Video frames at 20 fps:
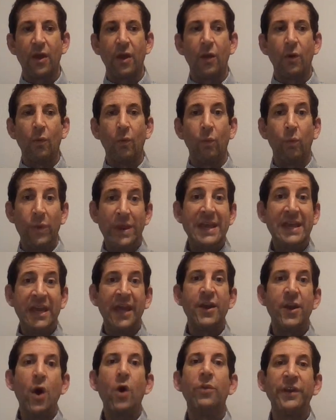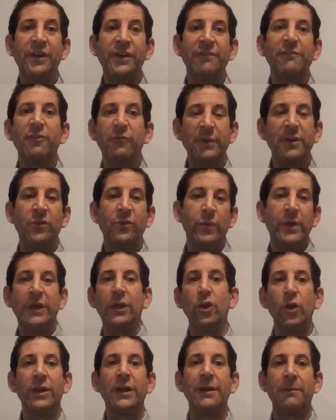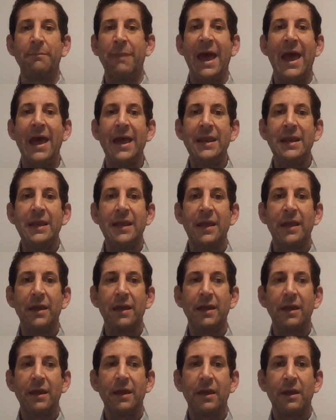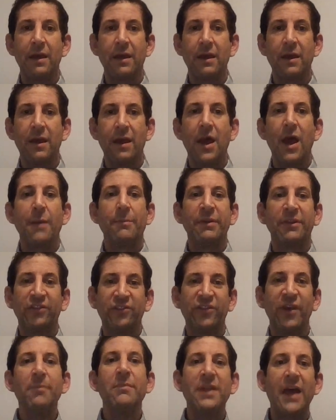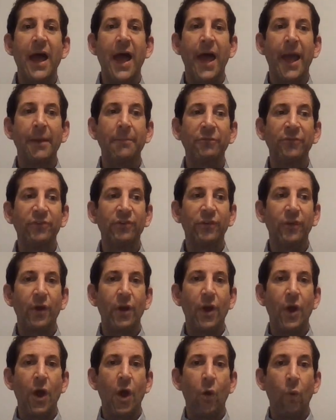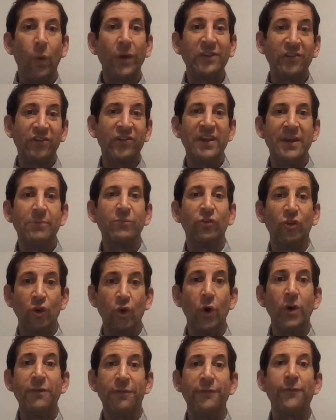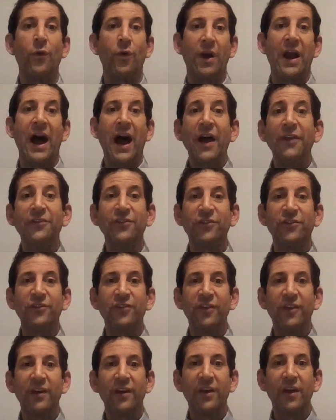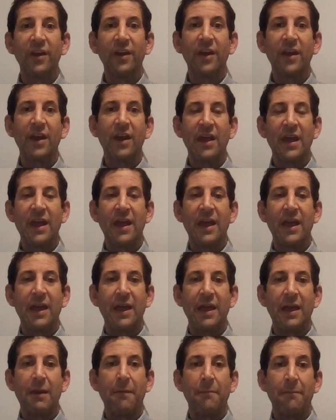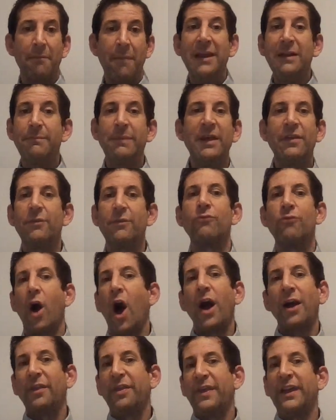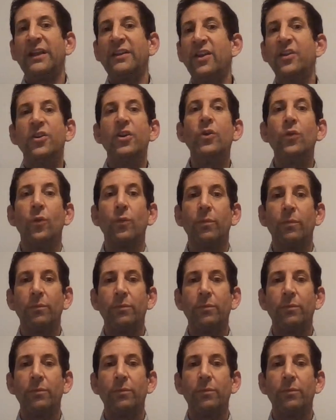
We can know the difference between good and bad, but sometimes what seems good for us might be the wrong thing to do.